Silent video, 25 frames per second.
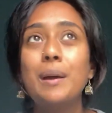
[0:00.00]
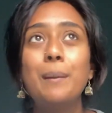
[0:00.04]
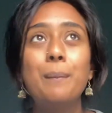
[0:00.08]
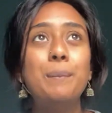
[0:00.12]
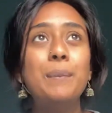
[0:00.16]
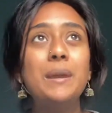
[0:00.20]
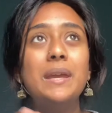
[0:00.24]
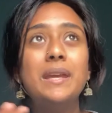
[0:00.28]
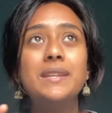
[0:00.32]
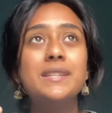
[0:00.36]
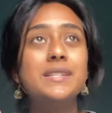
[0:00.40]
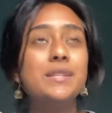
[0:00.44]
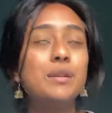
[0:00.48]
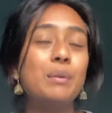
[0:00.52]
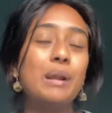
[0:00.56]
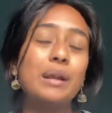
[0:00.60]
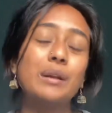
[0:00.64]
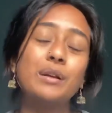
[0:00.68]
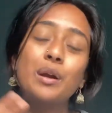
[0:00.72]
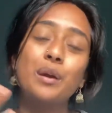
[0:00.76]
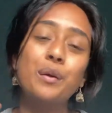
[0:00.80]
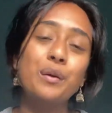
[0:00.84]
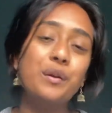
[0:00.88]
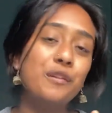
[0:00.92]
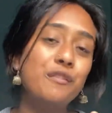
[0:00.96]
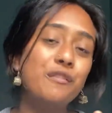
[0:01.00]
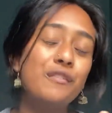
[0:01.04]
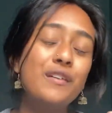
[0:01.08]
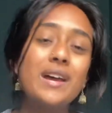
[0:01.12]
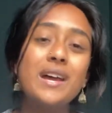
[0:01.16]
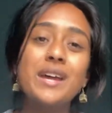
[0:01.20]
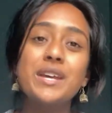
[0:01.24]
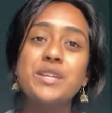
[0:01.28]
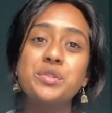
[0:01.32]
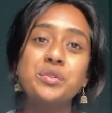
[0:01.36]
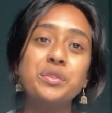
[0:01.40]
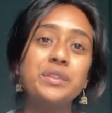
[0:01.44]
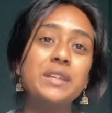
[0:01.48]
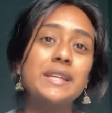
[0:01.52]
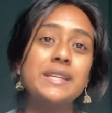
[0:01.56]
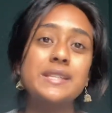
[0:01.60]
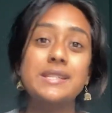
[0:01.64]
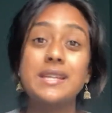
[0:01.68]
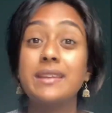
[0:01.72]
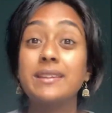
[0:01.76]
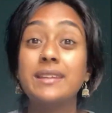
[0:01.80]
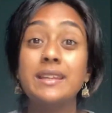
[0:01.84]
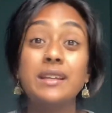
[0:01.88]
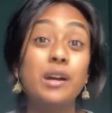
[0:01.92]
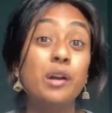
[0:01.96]
bits around current affairs or things
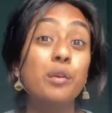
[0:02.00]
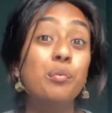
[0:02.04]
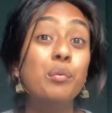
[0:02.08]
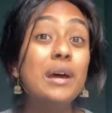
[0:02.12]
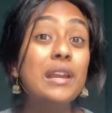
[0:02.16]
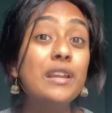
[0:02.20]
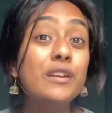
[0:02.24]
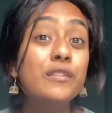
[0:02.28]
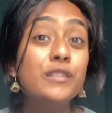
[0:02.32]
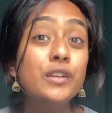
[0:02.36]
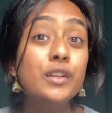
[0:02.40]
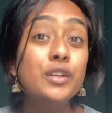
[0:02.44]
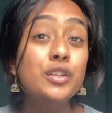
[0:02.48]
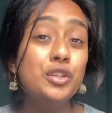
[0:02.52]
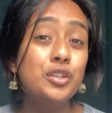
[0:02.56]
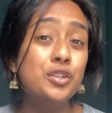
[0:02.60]
I think are relevant.